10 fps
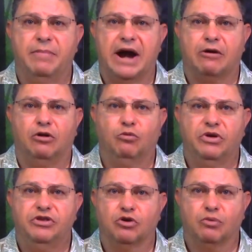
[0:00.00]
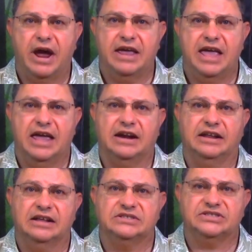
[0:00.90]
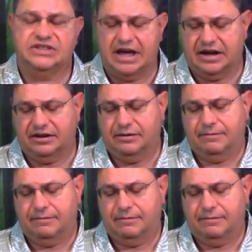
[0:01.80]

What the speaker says: barrel with your right hand instead.